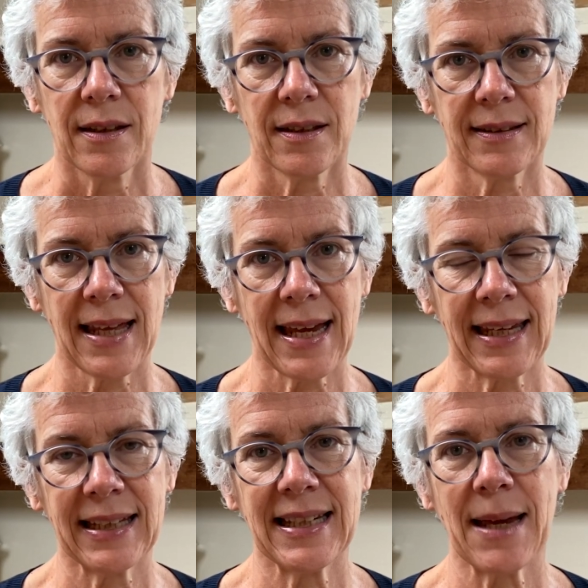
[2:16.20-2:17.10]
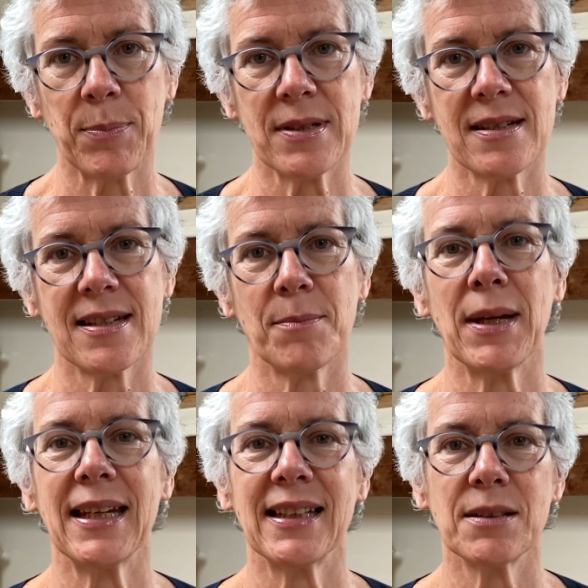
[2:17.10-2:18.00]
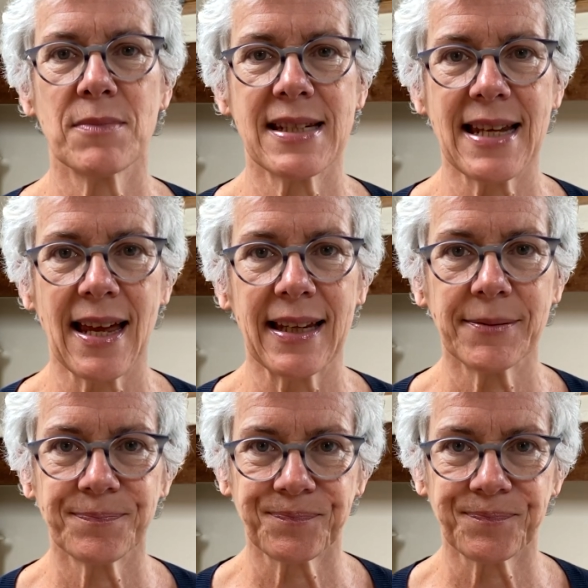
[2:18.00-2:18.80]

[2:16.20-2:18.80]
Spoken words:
that their kidnappers are making them say.